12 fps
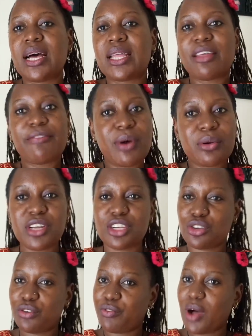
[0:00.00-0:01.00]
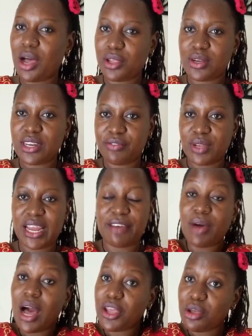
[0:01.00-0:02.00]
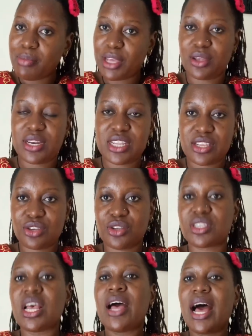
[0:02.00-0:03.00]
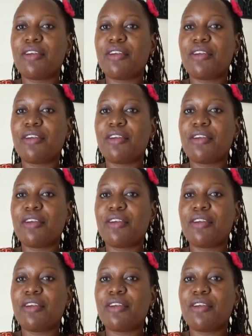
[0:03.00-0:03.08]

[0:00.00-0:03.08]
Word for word: uh, the foundation for how you live your life, for how you make your decisions,